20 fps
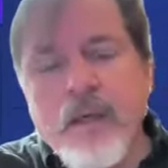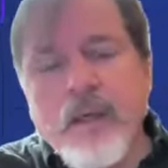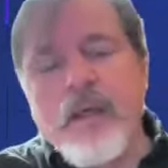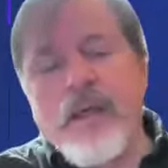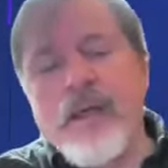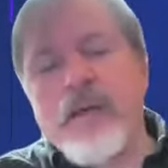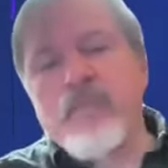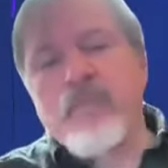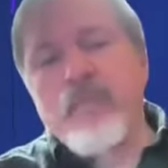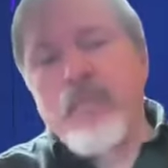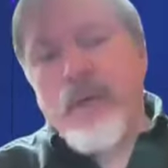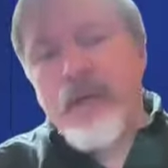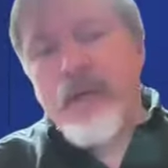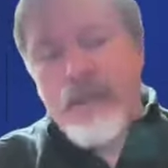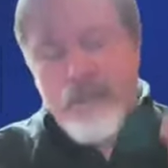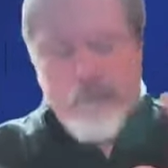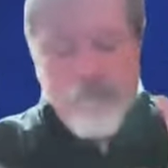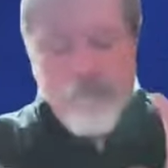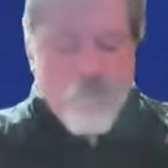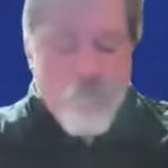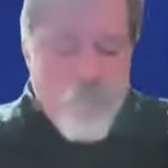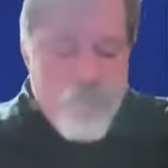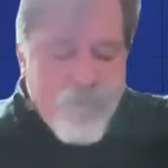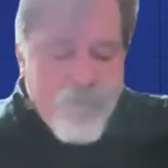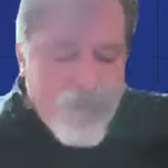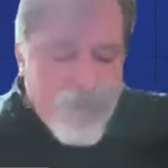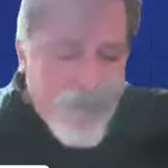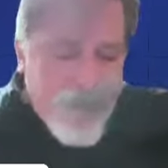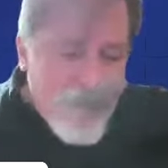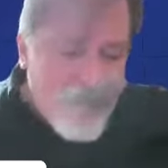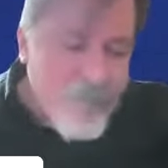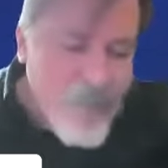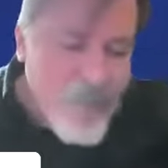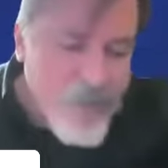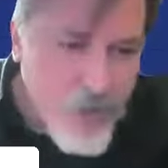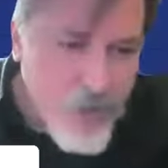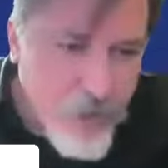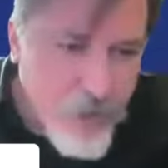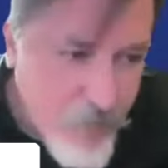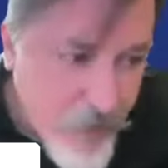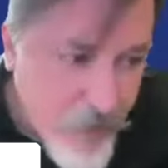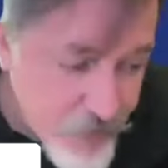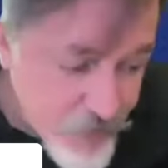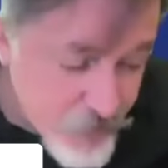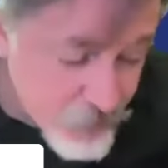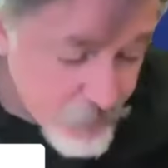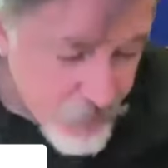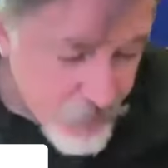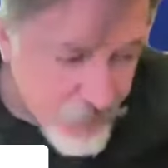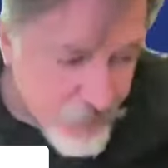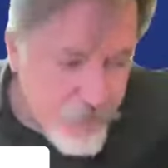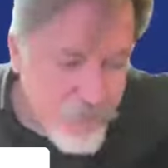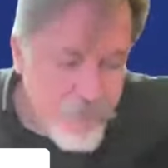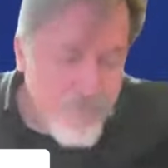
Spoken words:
One thing I haven't mentioned about speed